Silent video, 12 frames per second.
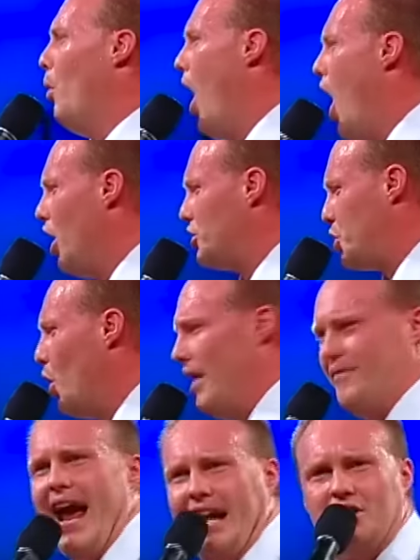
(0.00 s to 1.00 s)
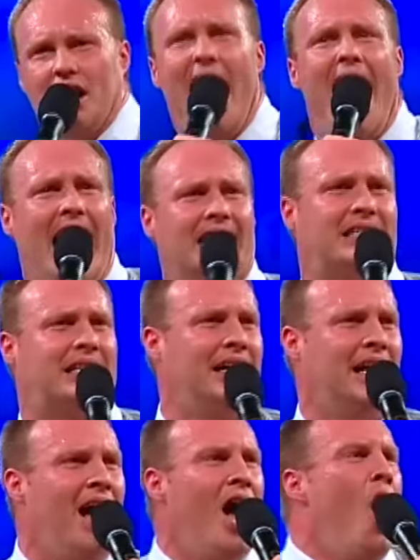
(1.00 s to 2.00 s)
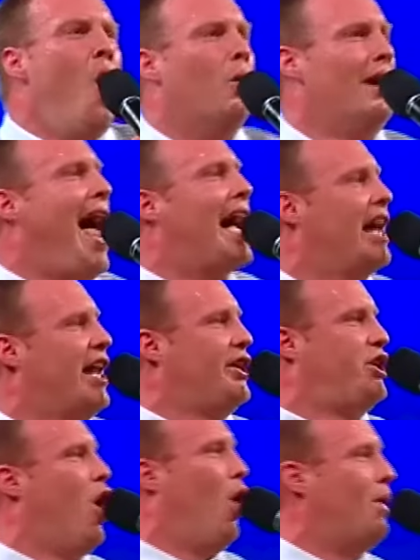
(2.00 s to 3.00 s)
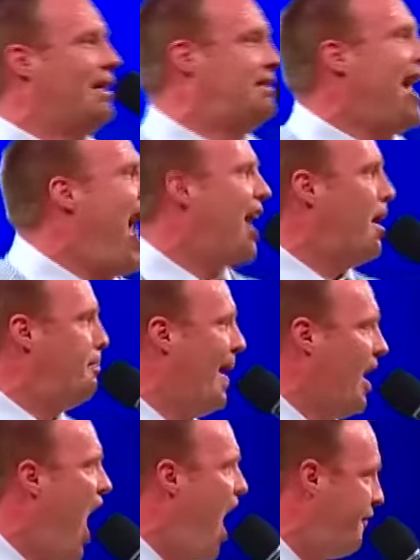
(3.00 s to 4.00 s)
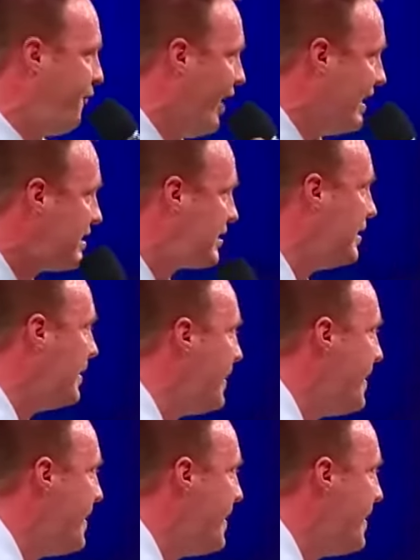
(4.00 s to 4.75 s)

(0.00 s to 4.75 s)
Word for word: a world to evangelize. We're not going to do it with dollar bill offerings.